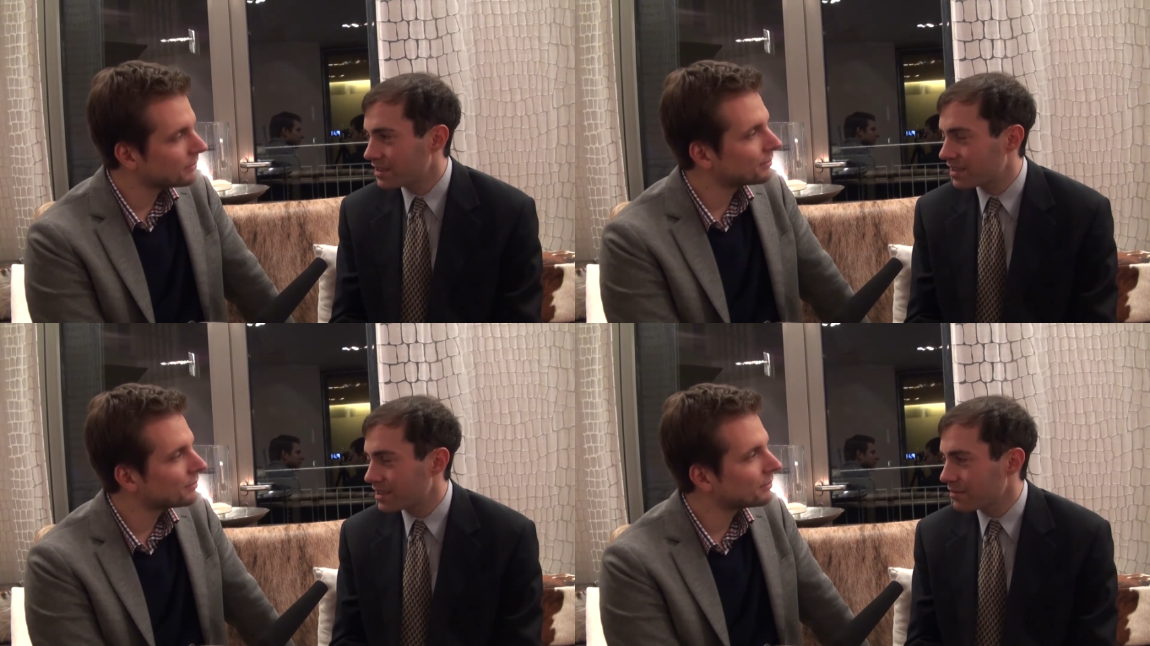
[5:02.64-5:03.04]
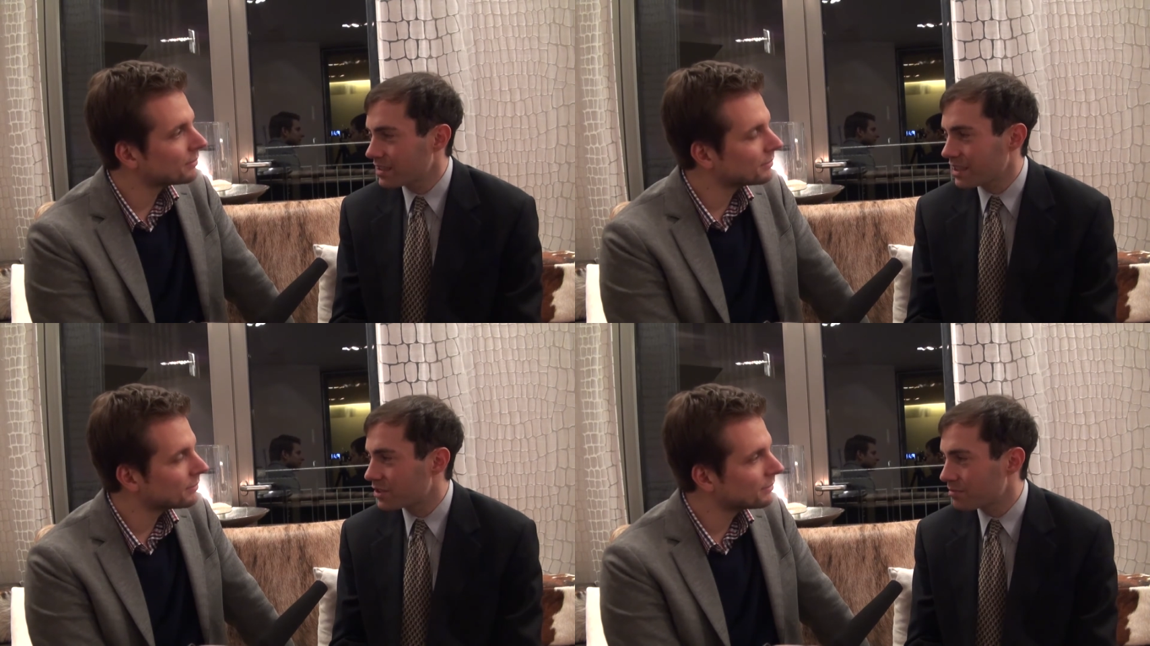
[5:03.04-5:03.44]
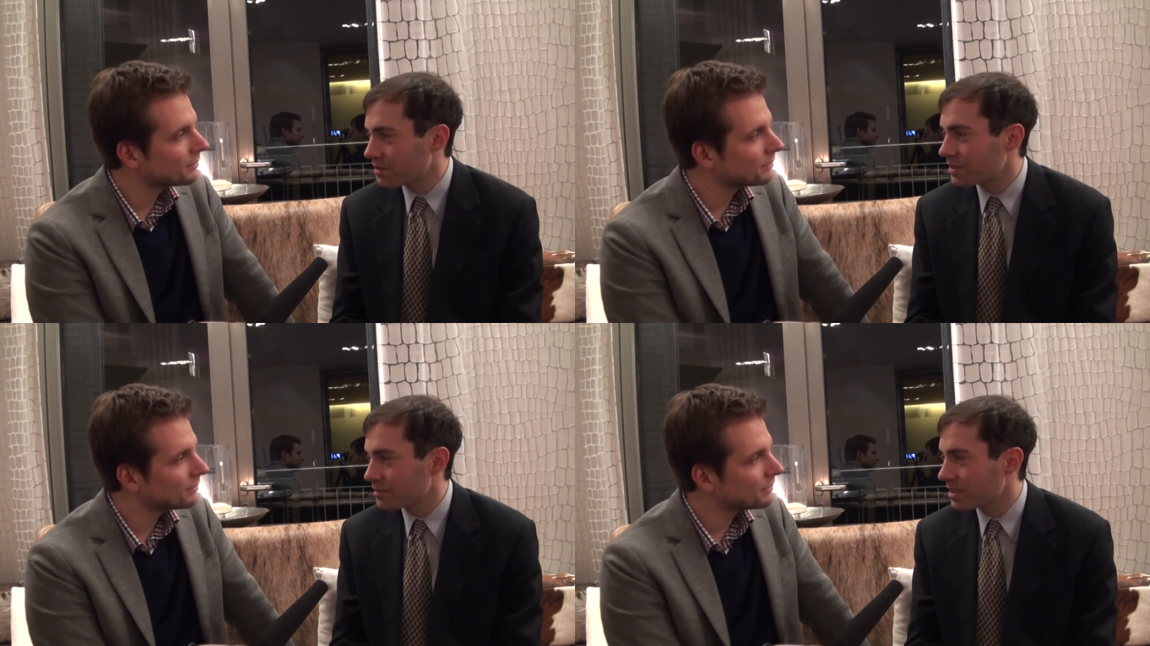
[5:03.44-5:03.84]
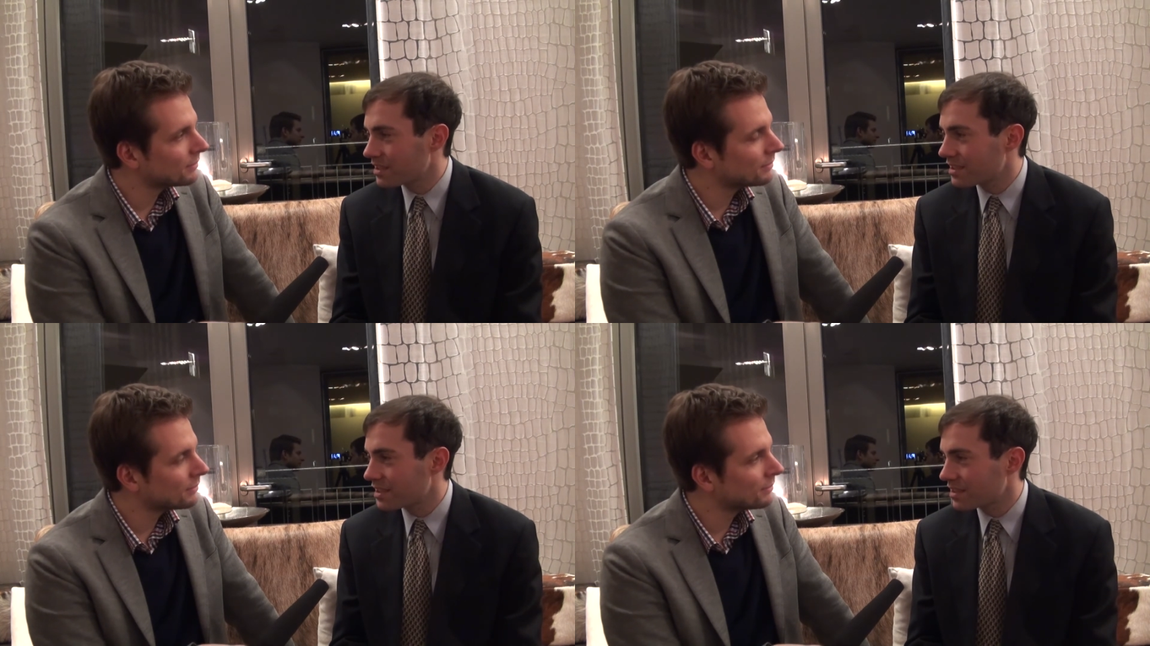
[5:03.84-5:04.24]
Speaker 1: that seem like they should be good
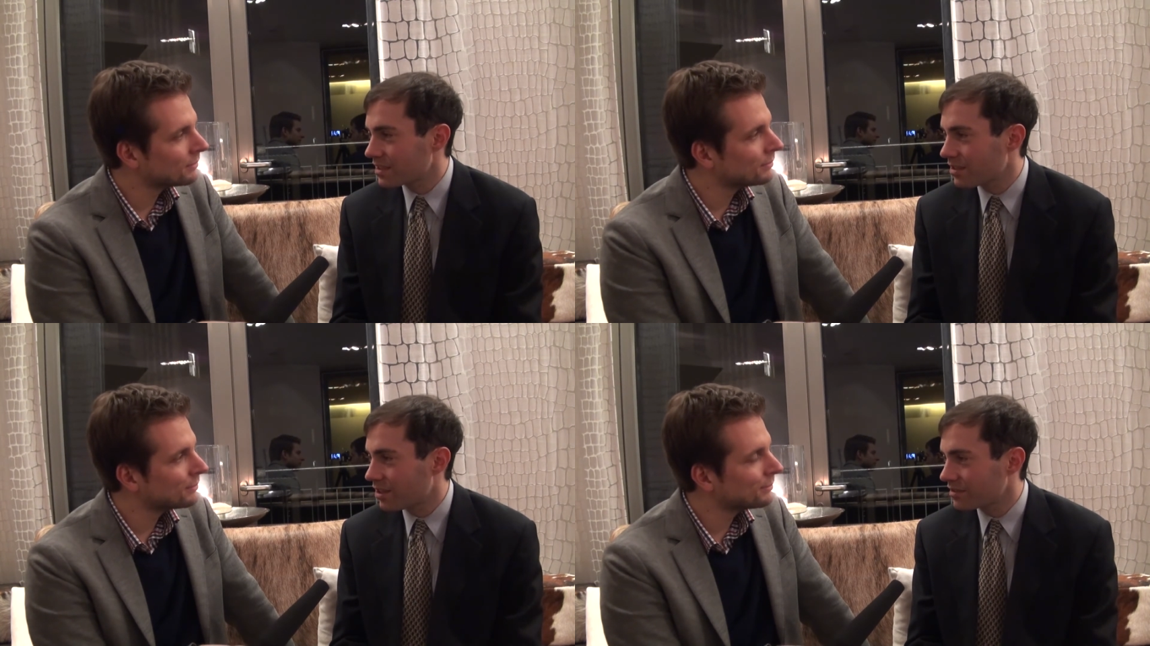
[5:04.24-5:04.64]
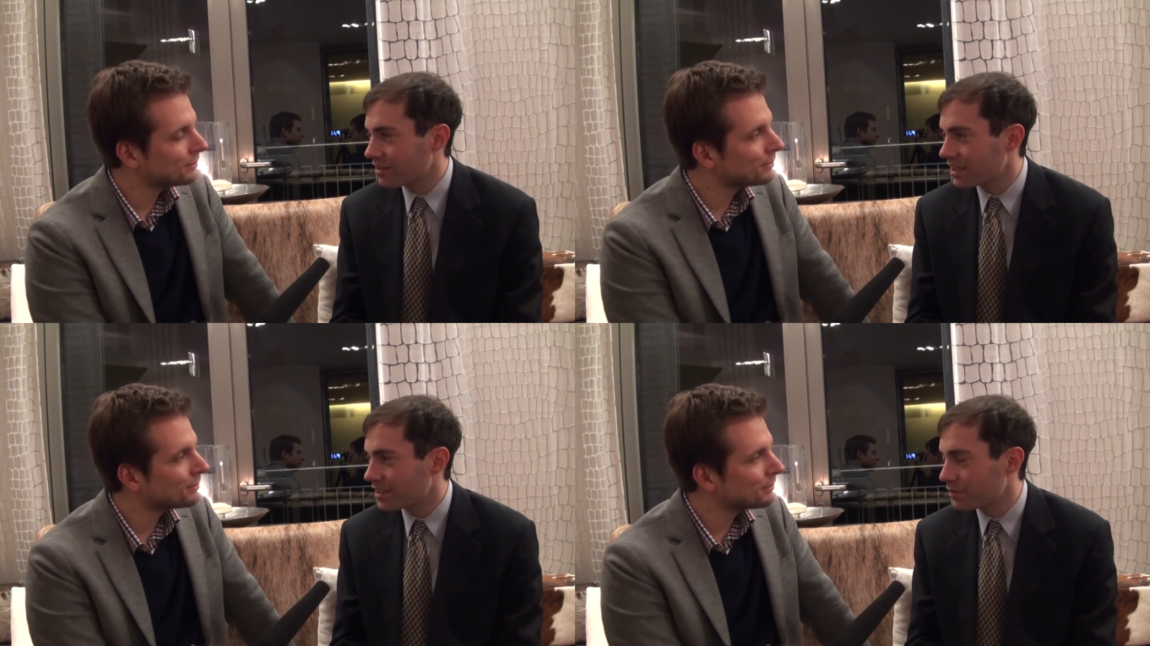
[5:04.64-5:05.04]
businesses in the long run.